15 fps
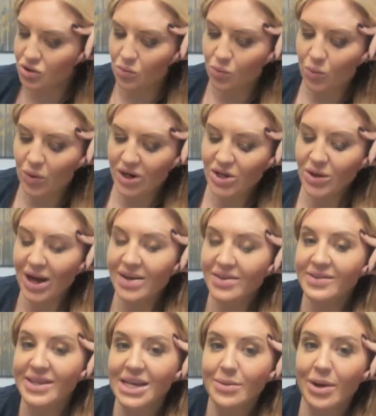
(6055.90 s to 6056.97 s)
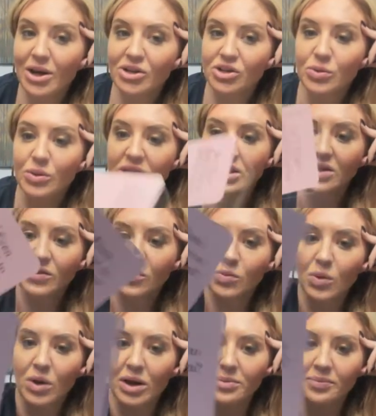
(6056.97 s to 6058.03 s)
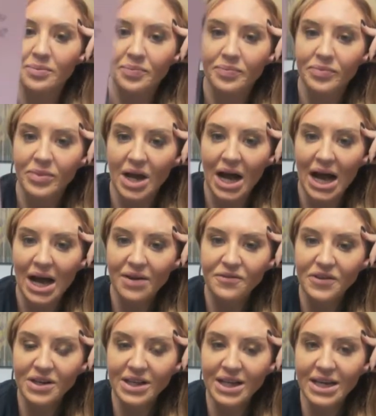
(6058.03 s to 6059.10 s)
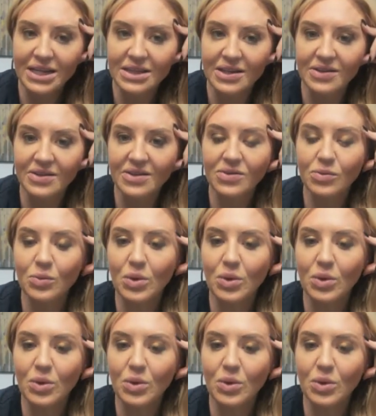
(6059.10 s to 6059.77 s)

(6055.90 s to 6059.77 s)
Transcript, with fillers: what do you guys think about doing this one? I feel like this is